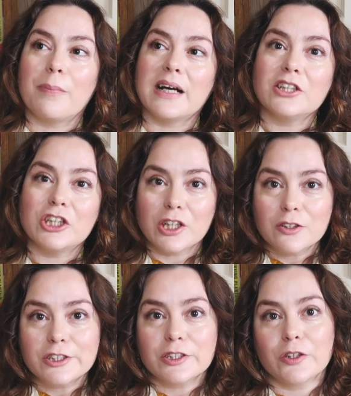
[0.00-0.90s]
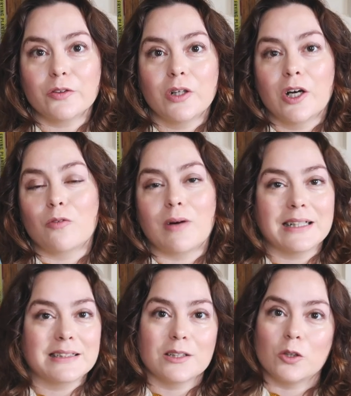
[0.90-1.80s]
But she also
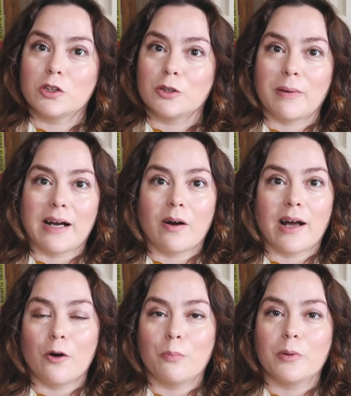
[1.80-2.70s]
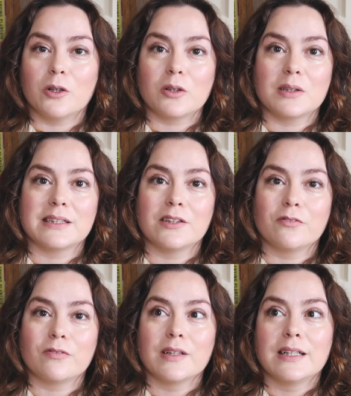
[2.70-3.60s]
writes a lot about how books have